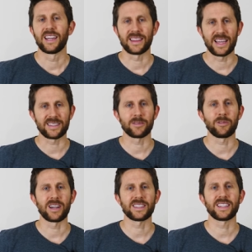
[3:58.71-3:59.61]
And thanks for
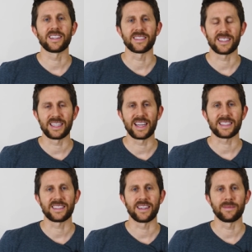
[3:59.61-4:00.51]
watching, and I'll see you
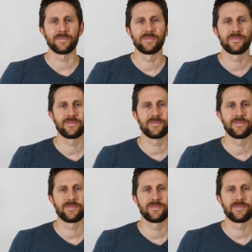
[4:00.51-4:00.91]
next time.